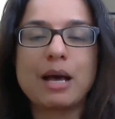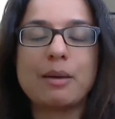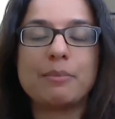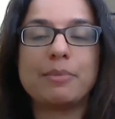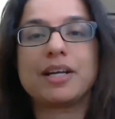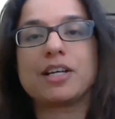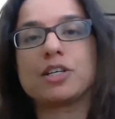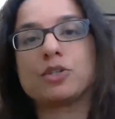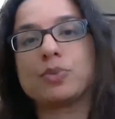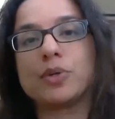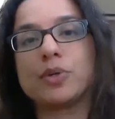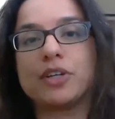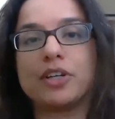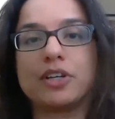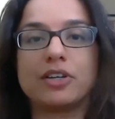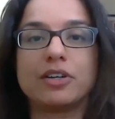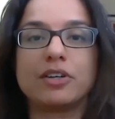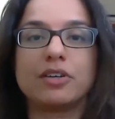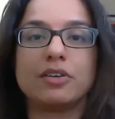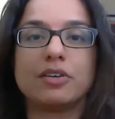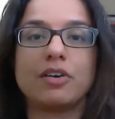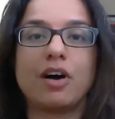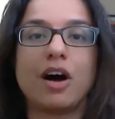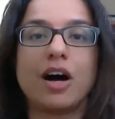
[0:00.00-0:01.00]
because when
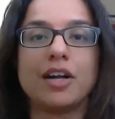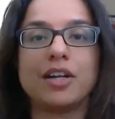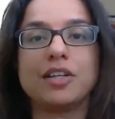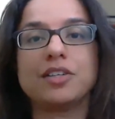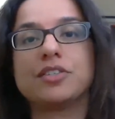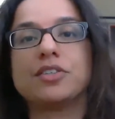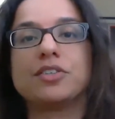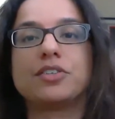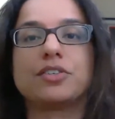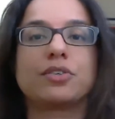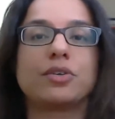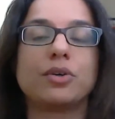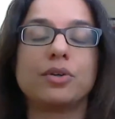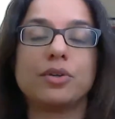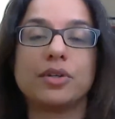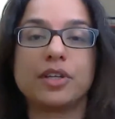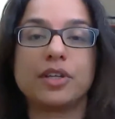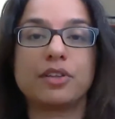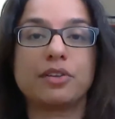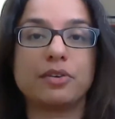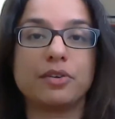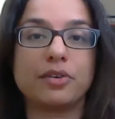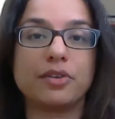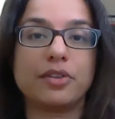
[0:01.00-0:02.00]
your audience is
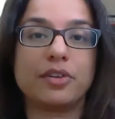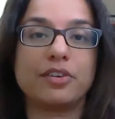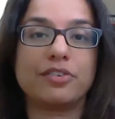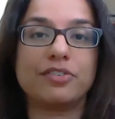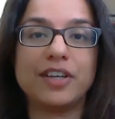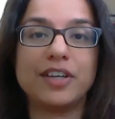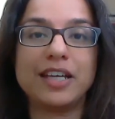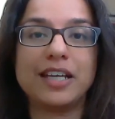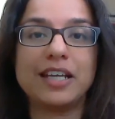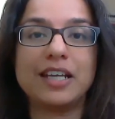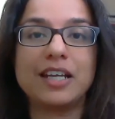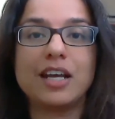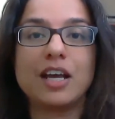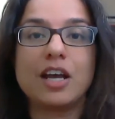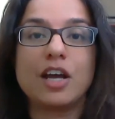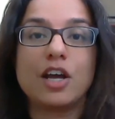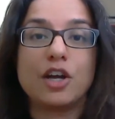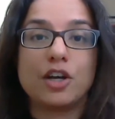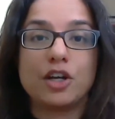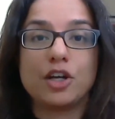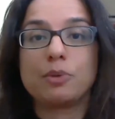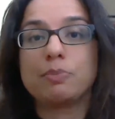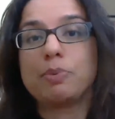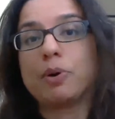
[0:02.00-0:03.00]
scrolling through their feed,
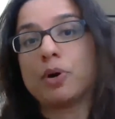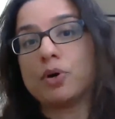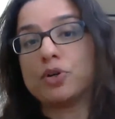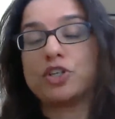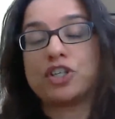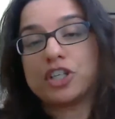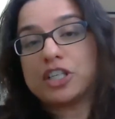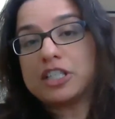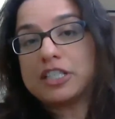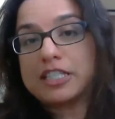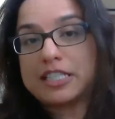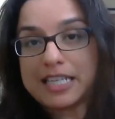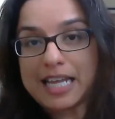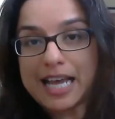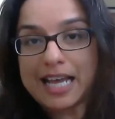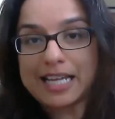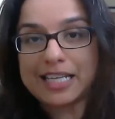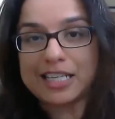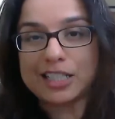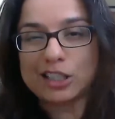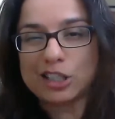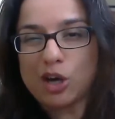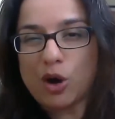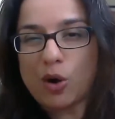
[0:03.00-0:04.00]
your post should stand
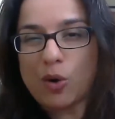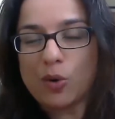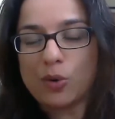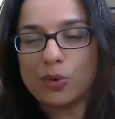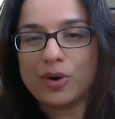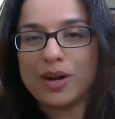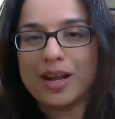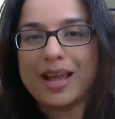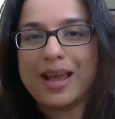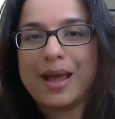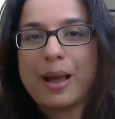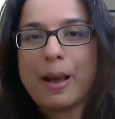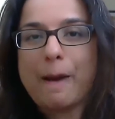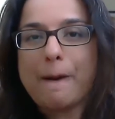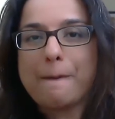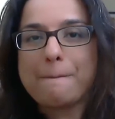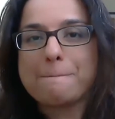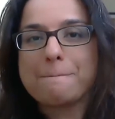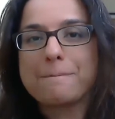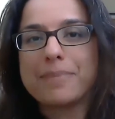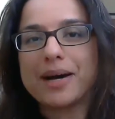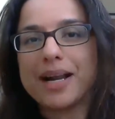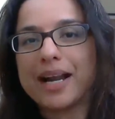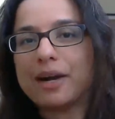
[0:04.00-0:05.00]
alone,
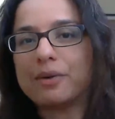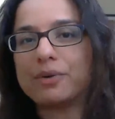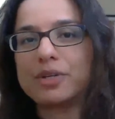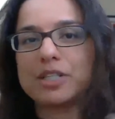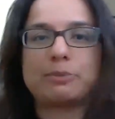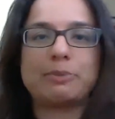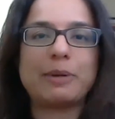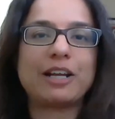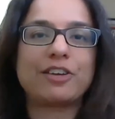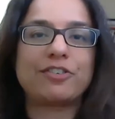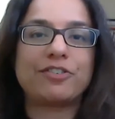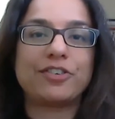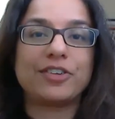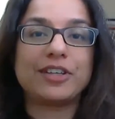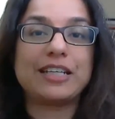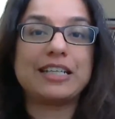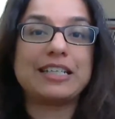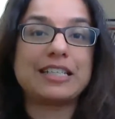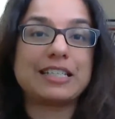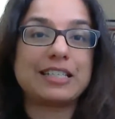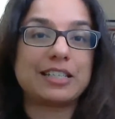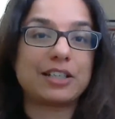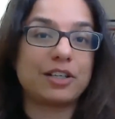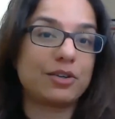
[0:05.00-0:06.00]
but I respectfully
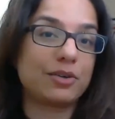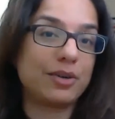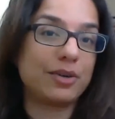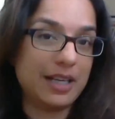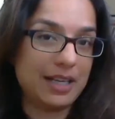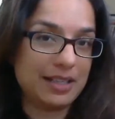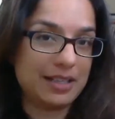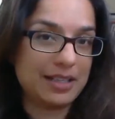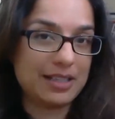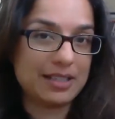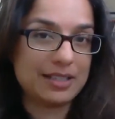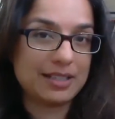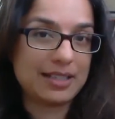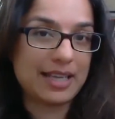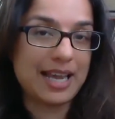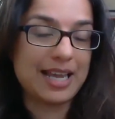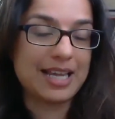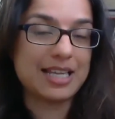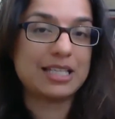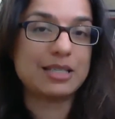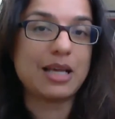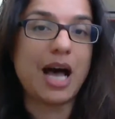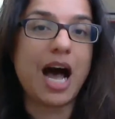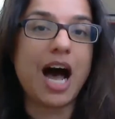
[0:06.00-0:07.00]
disagree in this
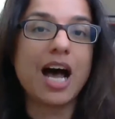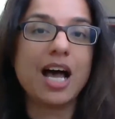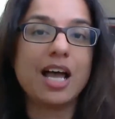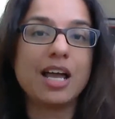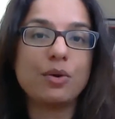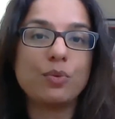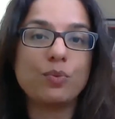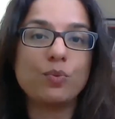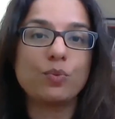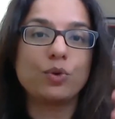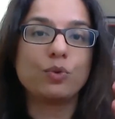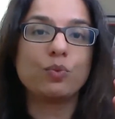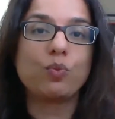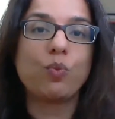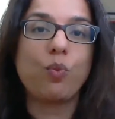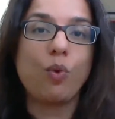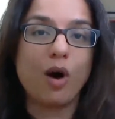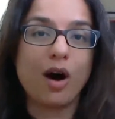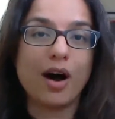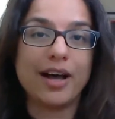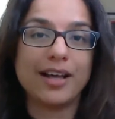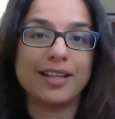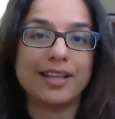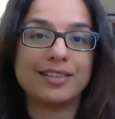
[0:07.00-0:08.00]
case. I would
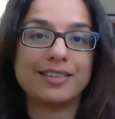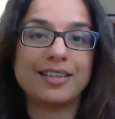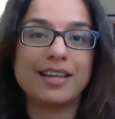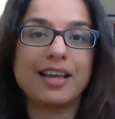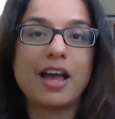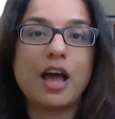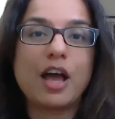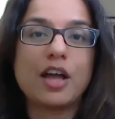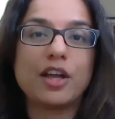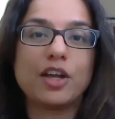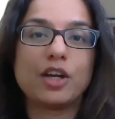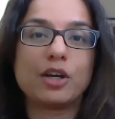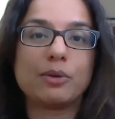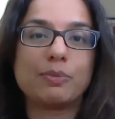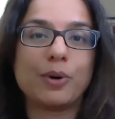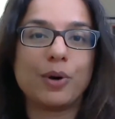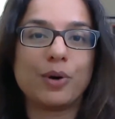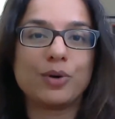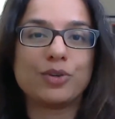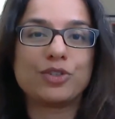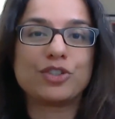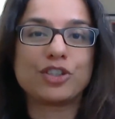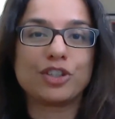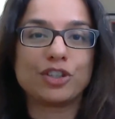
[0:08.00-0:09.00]
want your
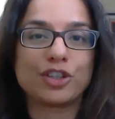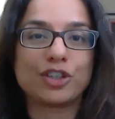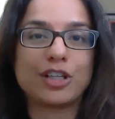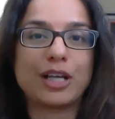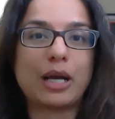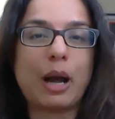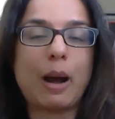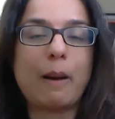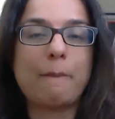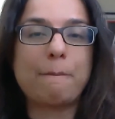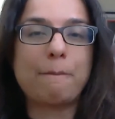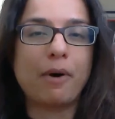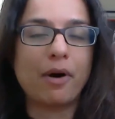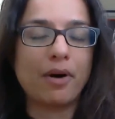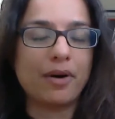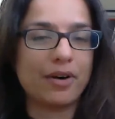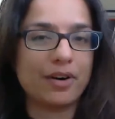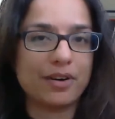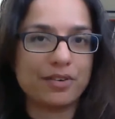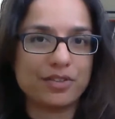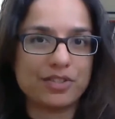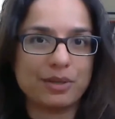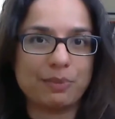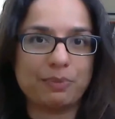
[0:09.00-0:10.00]
post to look like a
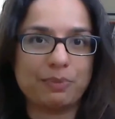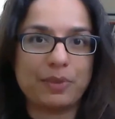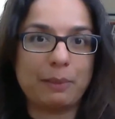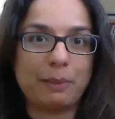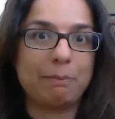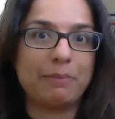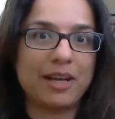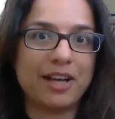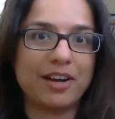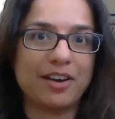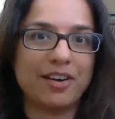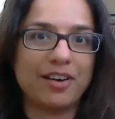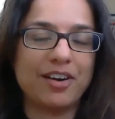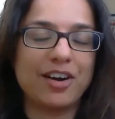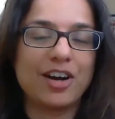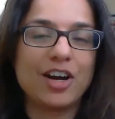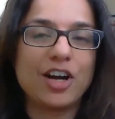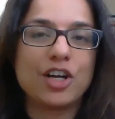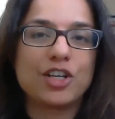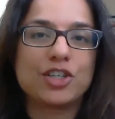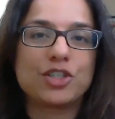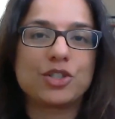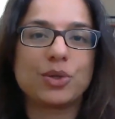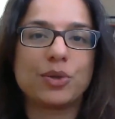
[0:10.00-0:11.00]
part of something bigger.
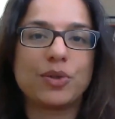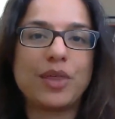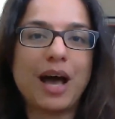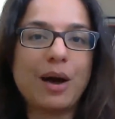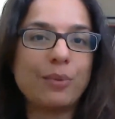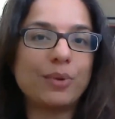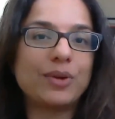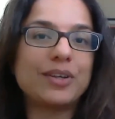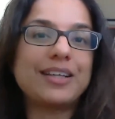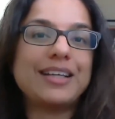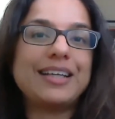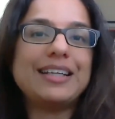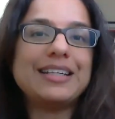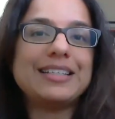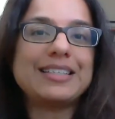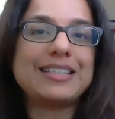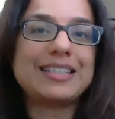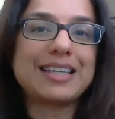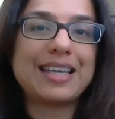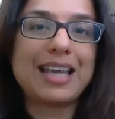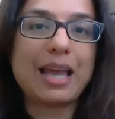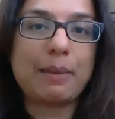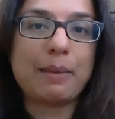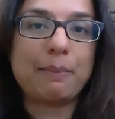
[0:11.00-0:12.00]
So that will
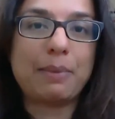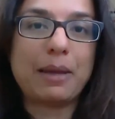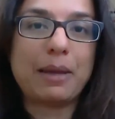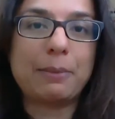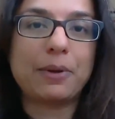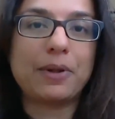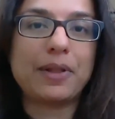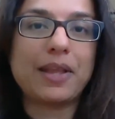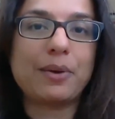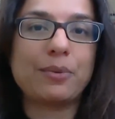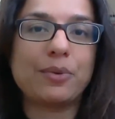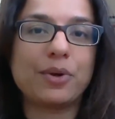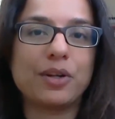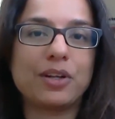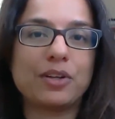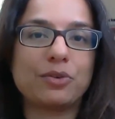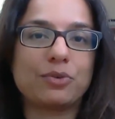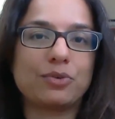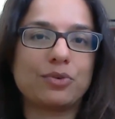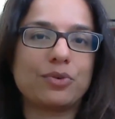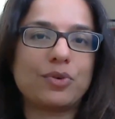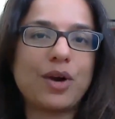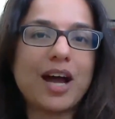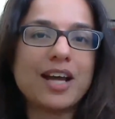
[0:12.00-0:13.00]
instigate people, that
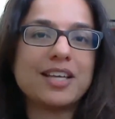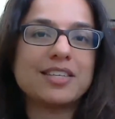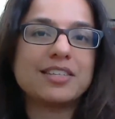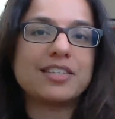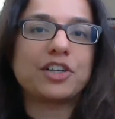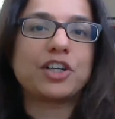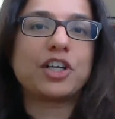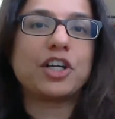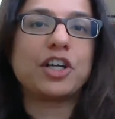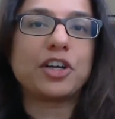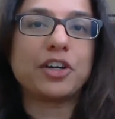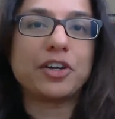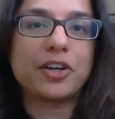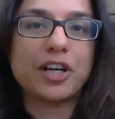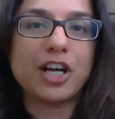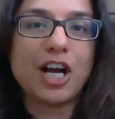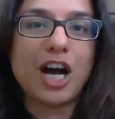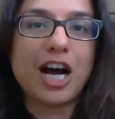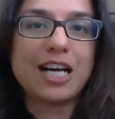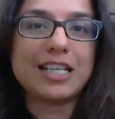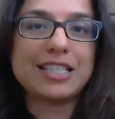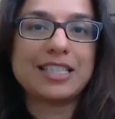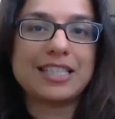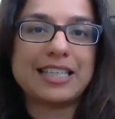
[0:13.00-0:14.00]
will arouse their
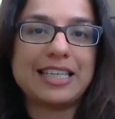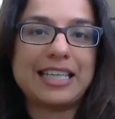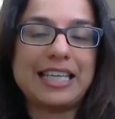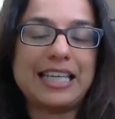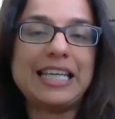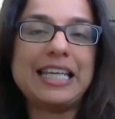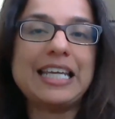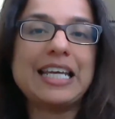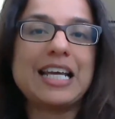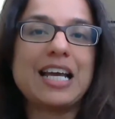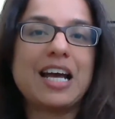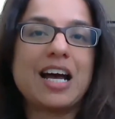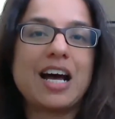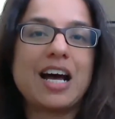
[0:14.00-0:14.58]
curiosity